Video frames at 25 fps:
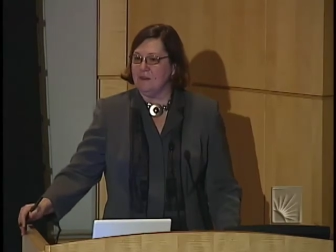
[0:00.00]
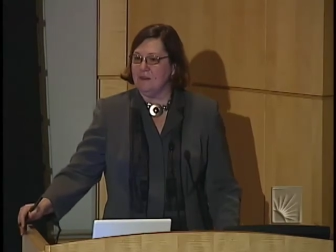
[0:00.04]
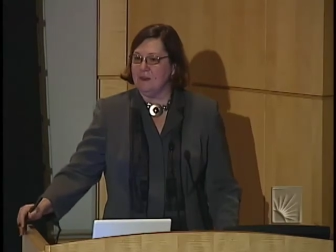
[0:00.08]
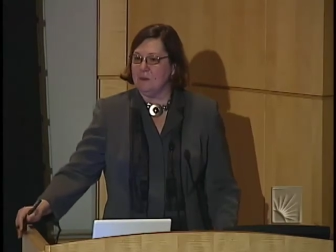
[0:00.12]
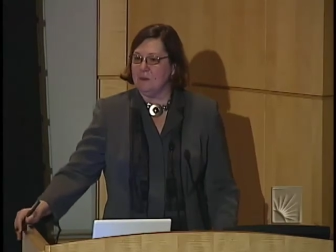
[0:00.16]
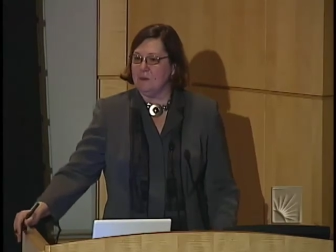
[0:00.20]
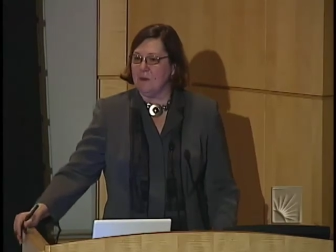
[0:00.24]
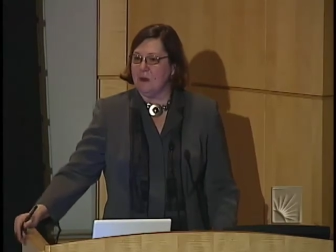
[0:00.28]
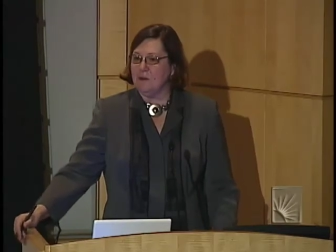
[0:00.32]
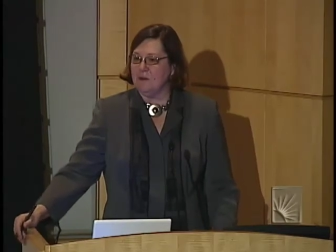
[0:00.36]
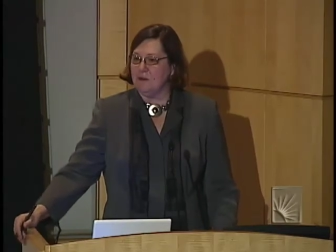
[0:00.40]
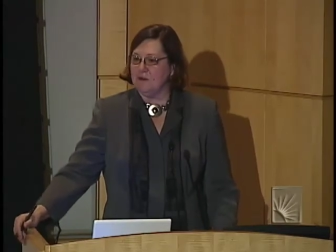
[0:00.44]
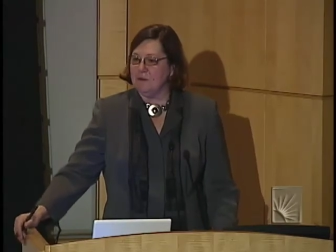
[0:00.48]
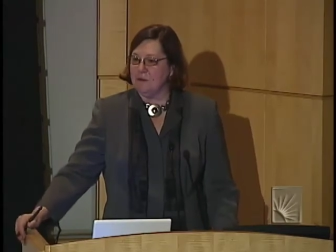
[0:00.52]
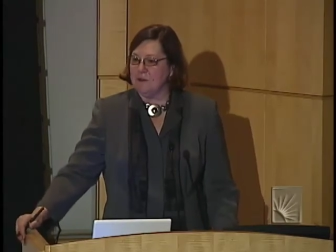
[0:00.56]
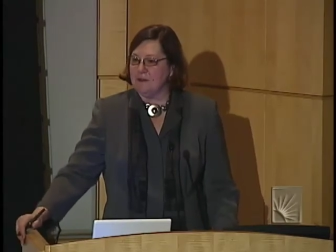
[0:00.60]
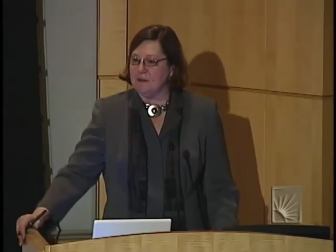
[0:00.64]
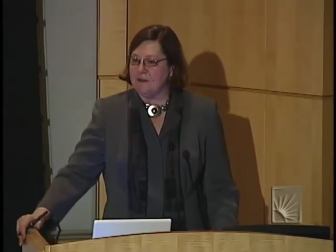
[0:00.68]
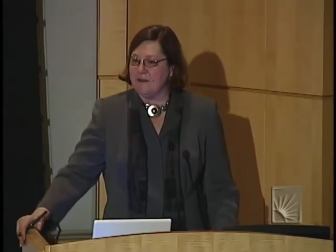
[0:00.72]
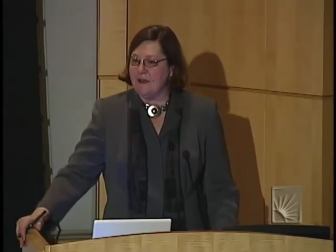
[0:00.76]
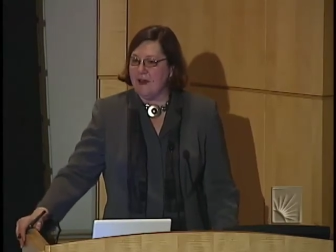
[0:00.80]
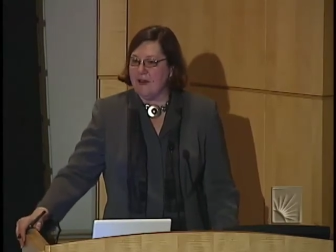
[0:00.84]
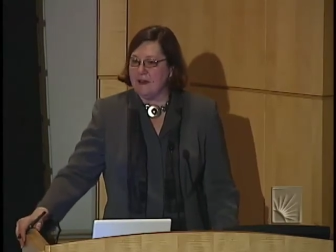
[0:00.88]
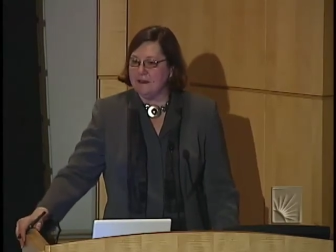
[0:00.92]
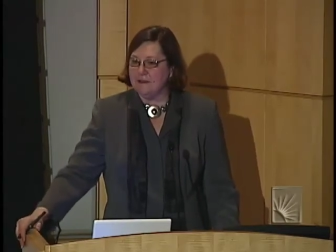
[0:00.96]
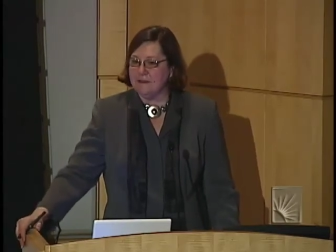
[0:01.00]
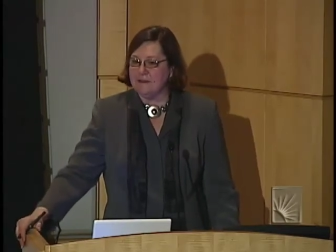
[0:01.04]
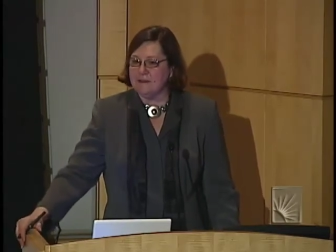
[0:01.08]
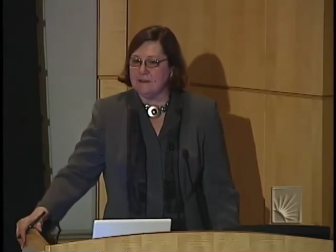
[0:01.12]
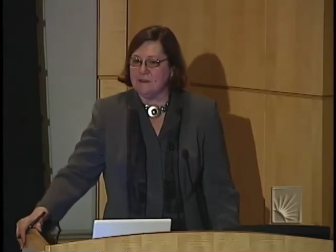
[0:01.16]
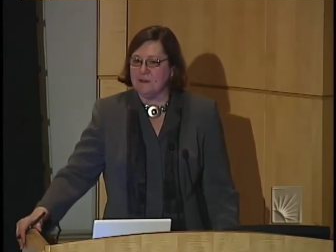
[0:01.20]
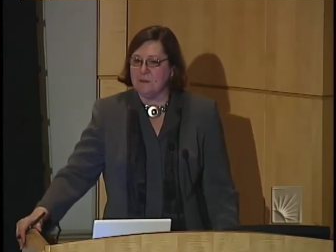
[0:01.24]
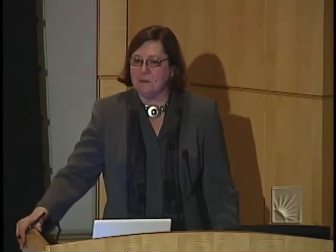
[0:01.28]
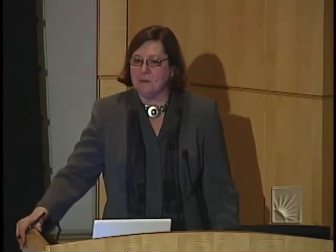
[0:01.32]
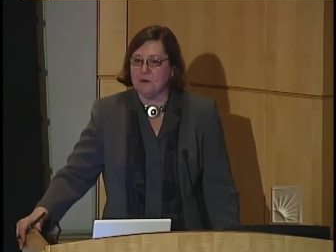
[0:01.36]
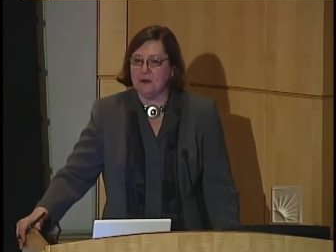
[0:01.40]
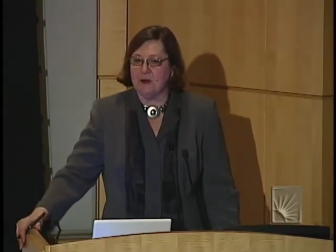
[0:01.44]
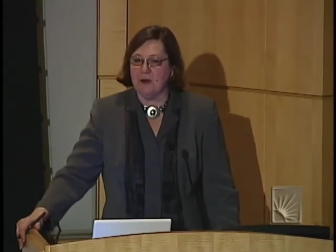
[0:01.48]
that both from the titles
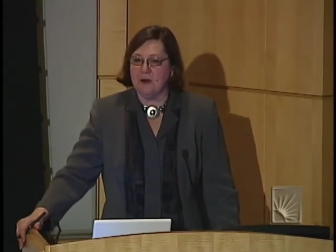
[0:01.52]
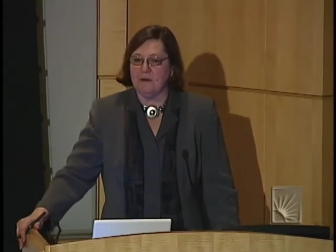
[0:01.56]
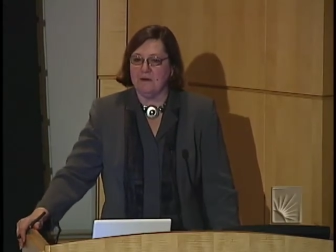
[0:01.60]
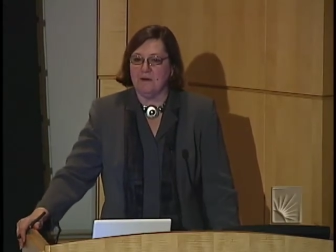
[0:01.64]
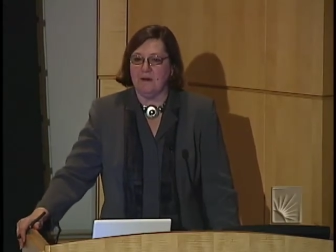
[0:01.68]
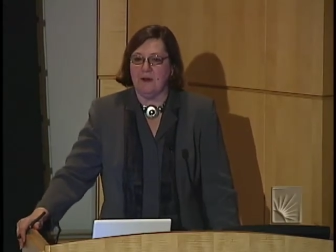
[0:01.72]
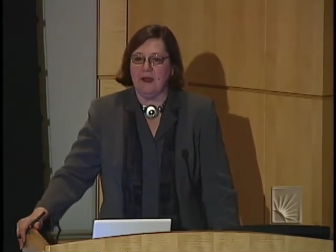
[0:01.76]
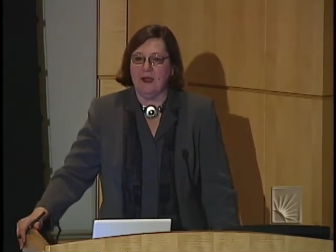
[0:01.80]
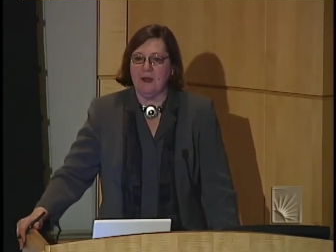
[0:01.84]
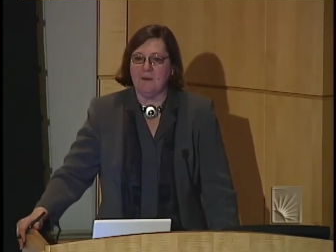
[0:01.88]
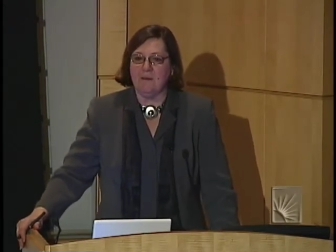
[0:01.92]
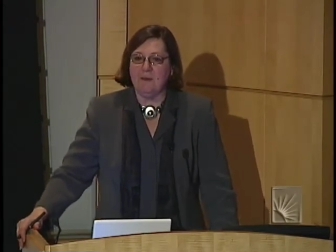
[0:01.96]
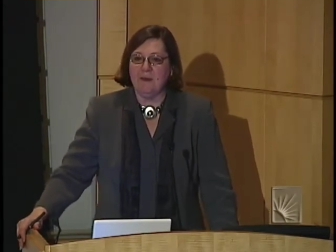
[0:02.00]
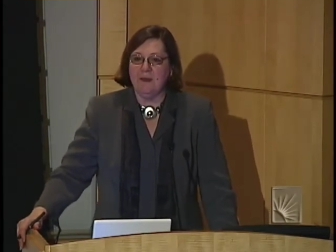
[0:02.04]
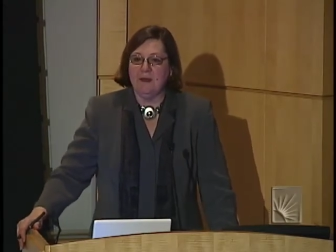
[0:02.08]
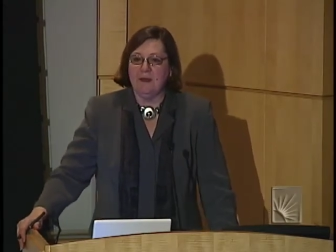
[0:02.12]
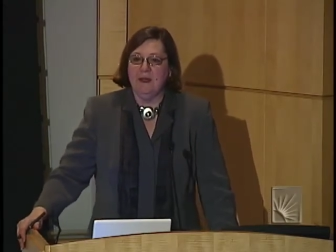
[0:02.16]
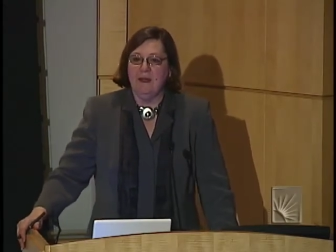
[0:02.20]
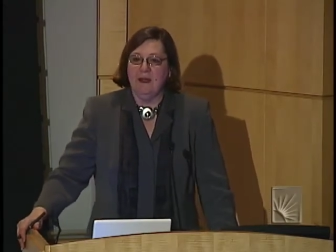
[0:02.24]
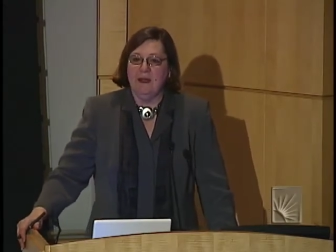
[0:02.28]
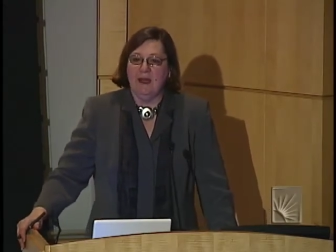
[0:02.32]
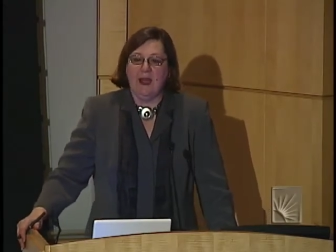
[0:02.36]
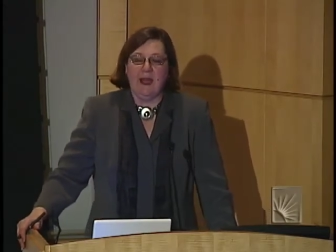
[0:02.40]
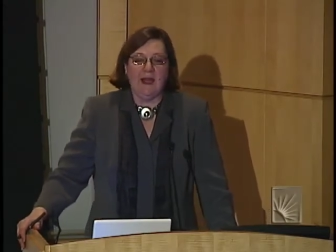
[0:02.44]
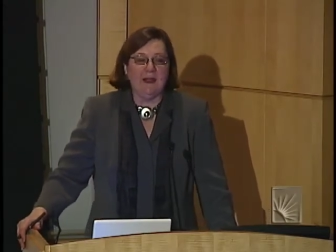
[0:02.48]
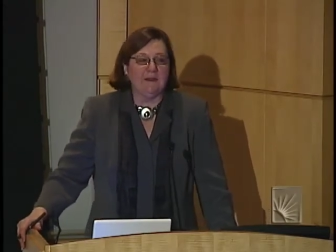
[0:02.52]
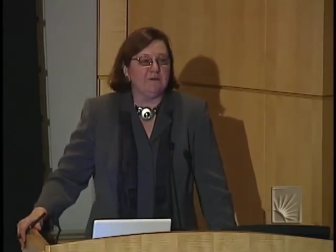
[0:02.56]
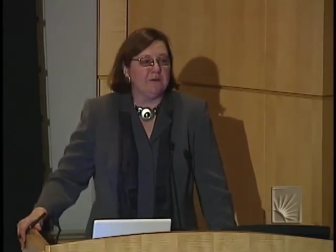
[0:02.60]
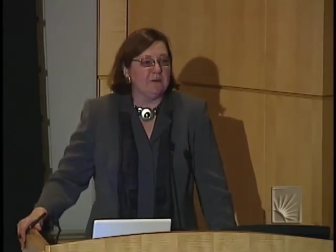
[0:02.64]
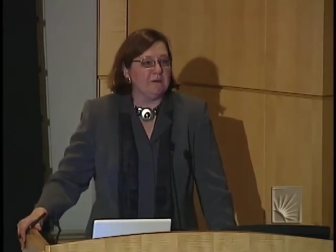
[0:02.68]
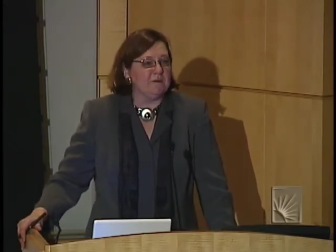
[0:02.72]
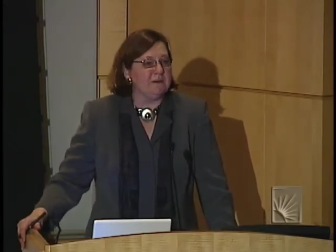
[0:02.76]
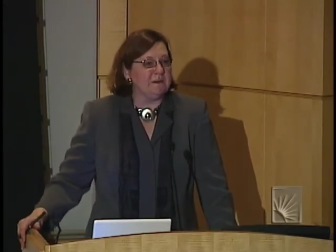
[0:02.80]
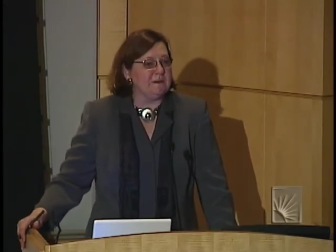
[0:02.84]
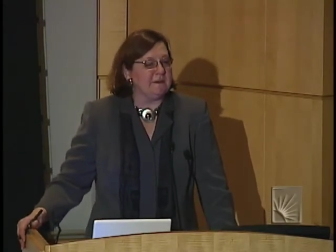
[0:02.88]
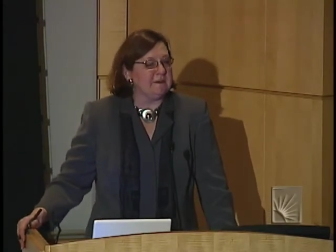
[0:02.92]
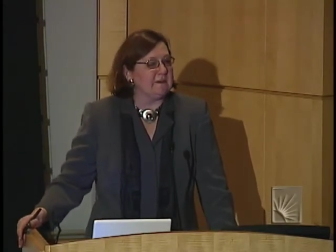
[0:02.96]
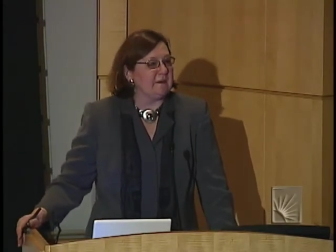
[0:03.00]
in the program and
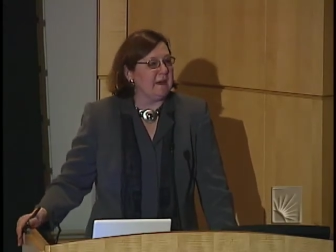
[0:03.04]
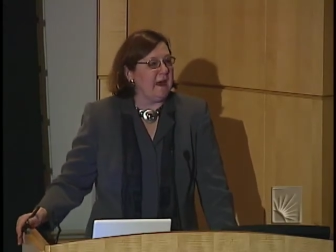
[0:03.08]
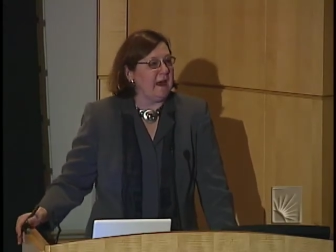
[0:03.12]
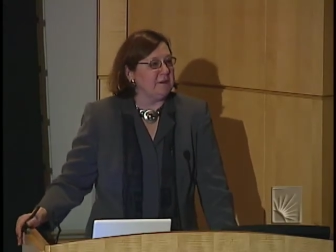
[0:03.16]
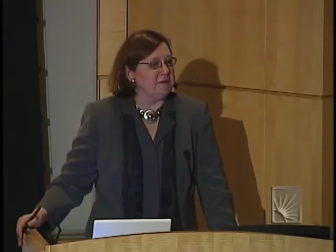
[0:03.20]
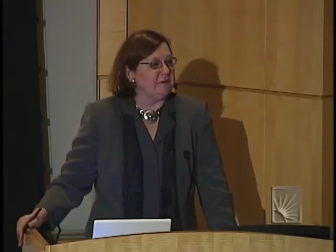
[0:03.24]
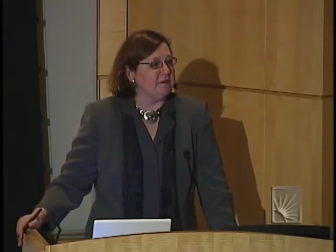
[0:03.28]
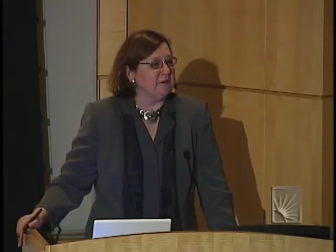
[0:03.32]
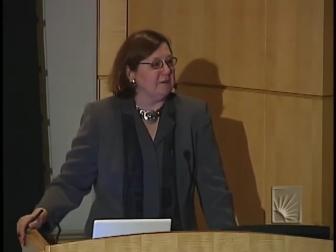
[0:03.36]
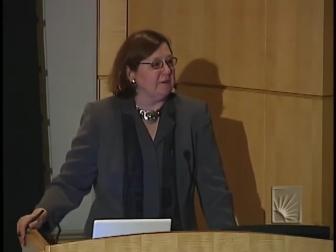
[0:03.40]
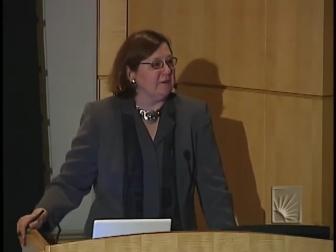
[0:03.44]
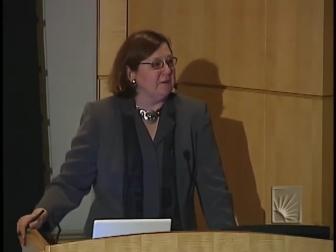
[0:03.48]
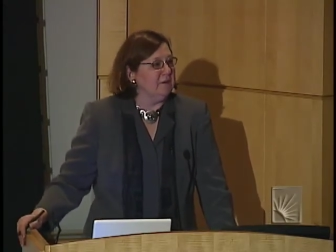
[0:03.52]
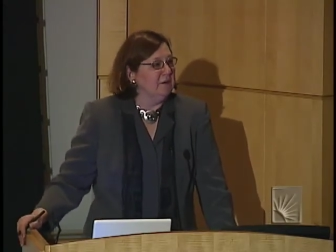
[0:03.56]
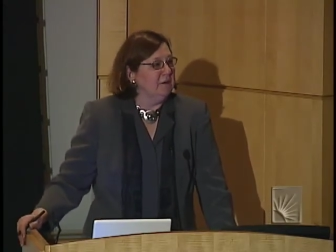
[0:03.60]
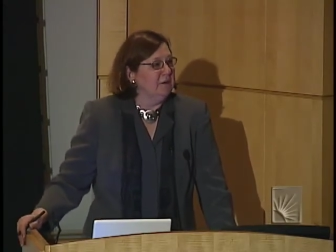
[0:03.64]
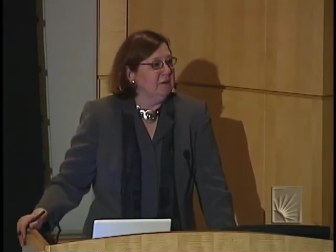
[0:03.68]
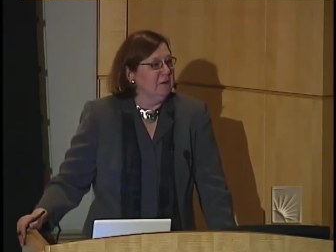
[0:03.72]
from discussion